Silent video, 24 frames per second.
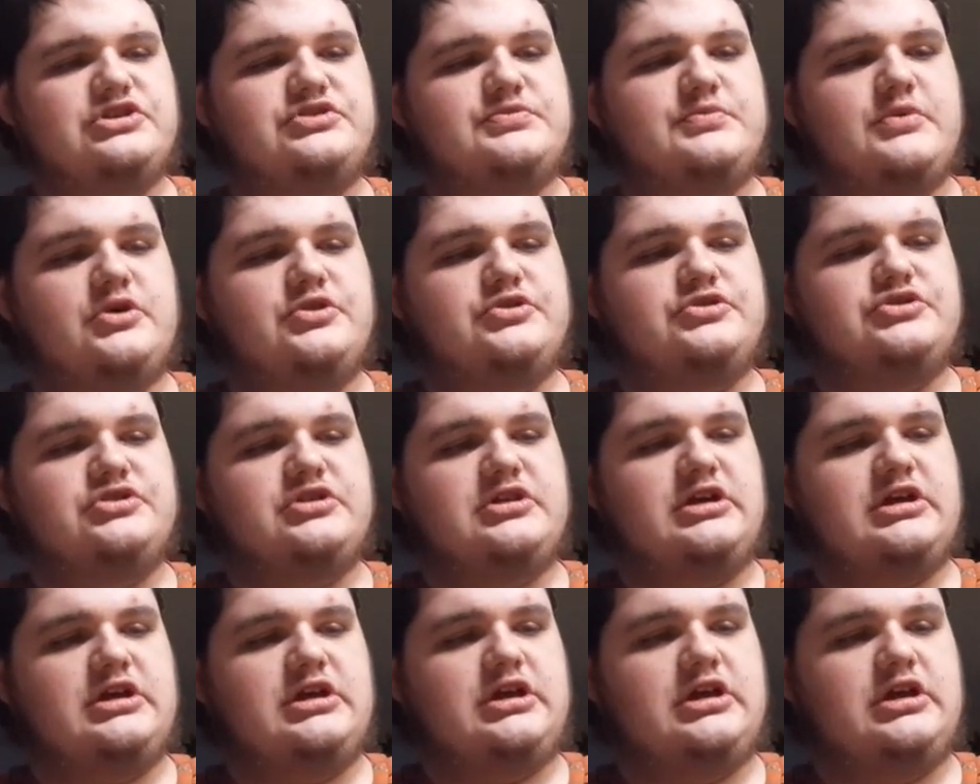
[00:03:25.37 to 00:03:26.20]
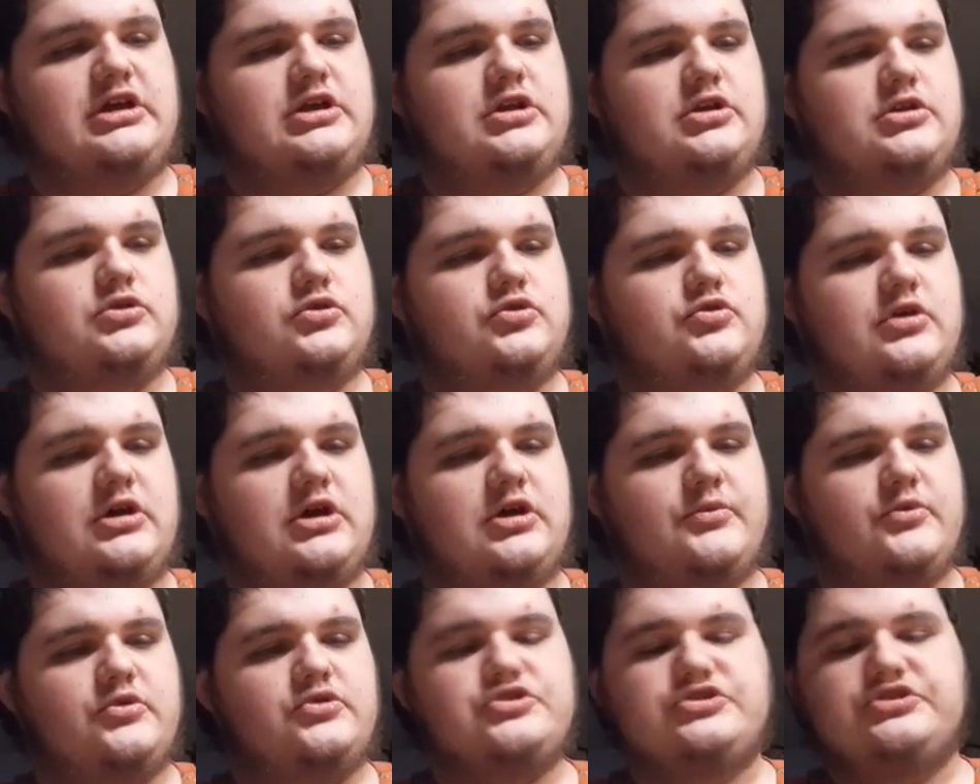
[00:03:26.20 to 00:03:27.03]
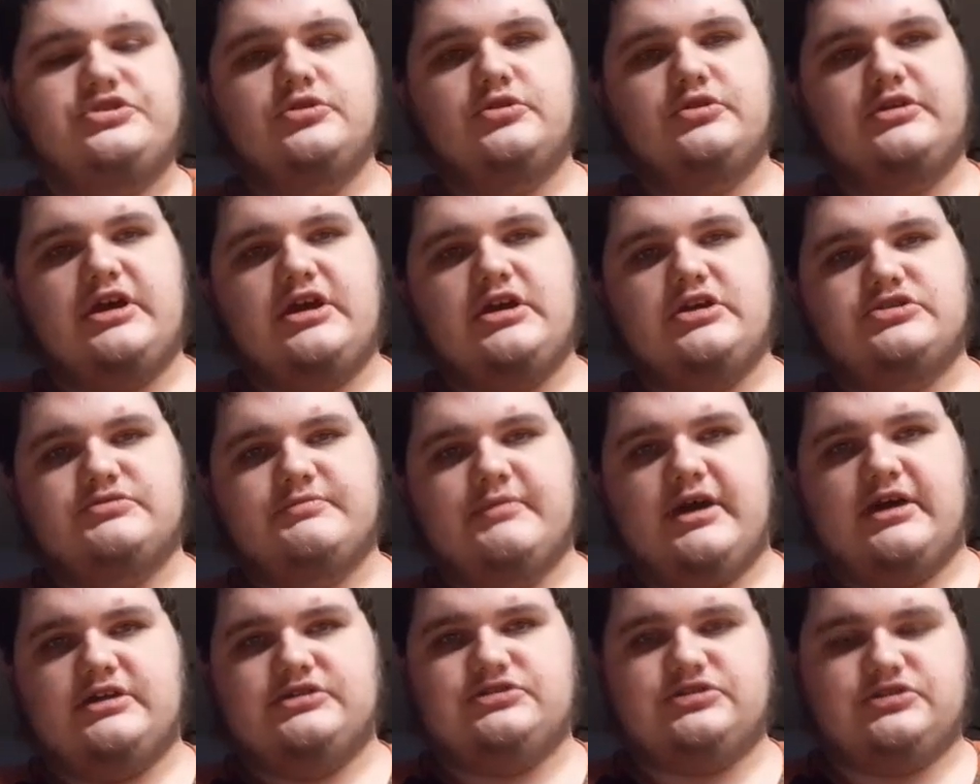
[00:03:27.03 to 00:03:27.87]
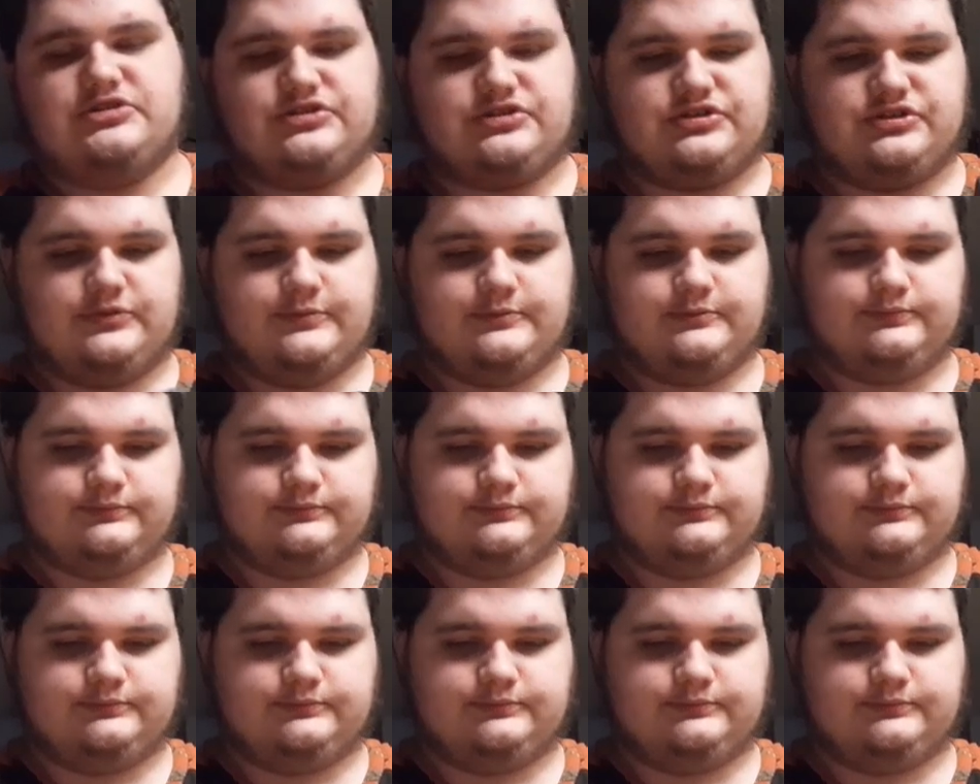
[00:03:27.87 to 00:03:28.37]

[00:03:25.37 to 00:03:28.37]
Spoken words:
most incredible steel cage matches.